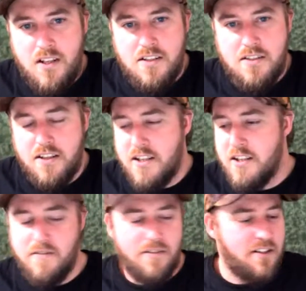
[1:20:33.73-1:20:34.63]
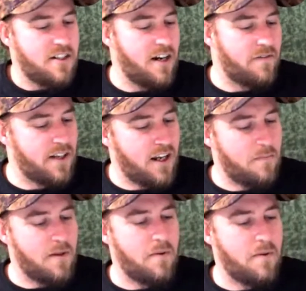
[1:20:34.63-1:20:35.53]
killifish are definitely going to
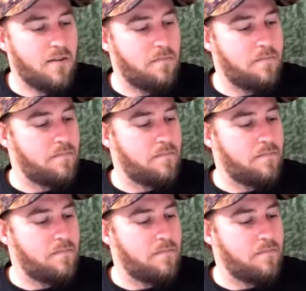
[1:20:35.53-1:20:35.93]
be one of the